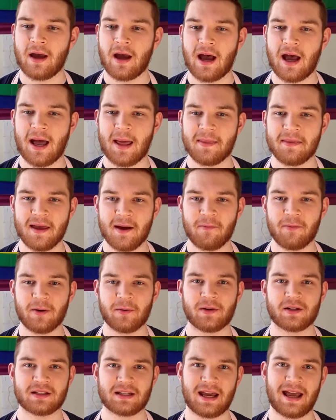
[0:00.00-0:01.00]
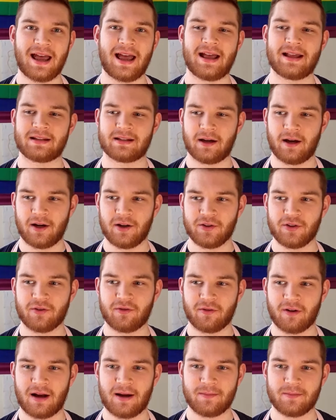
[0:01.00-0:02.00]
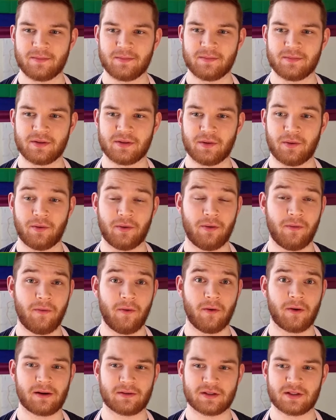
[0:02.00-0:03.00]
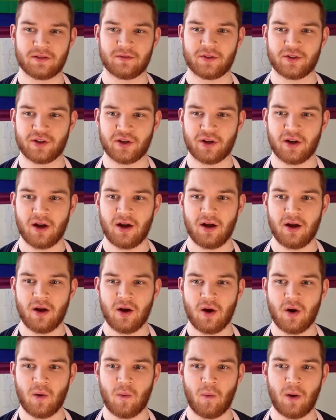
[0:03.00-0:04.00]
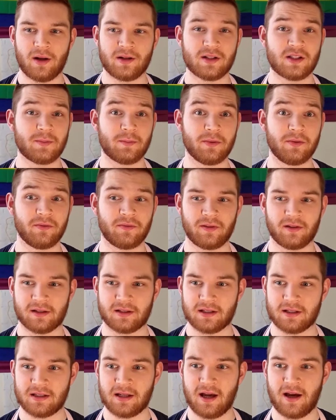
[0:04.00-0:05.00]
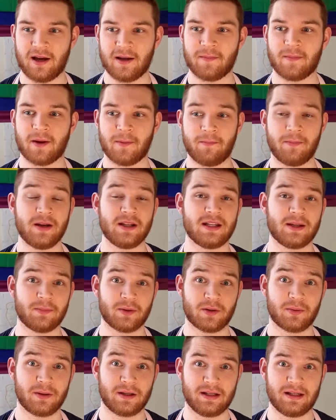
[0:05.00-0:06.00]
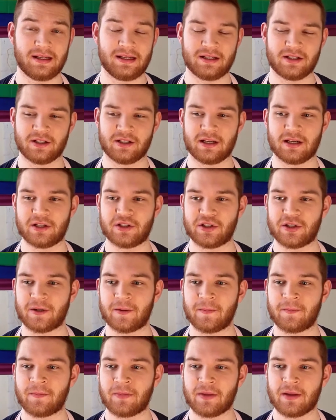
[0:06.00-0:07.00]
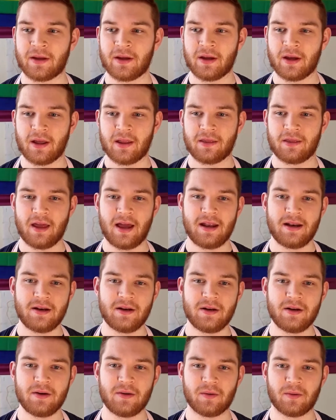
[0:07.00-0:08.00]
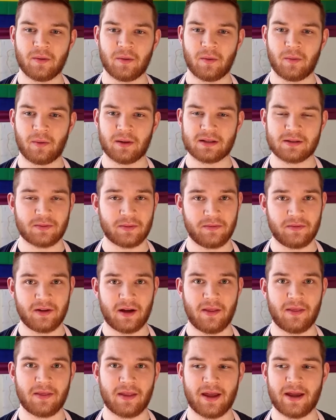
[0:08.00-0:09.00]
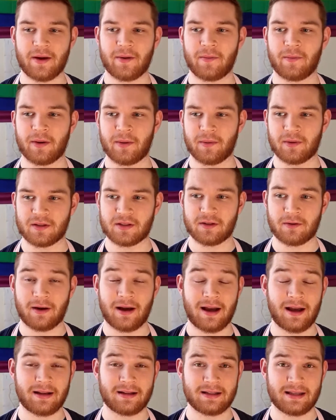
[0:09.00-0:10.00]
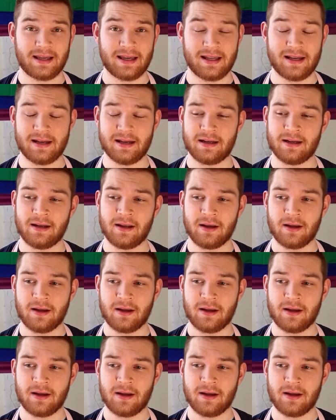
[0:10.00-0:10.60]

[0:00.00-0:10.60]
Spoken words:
And then we want to add 100 grams or 4 ounces of sugar, 1 spoonful at a time, beating between each addition. Then, once we've done that, we want to add in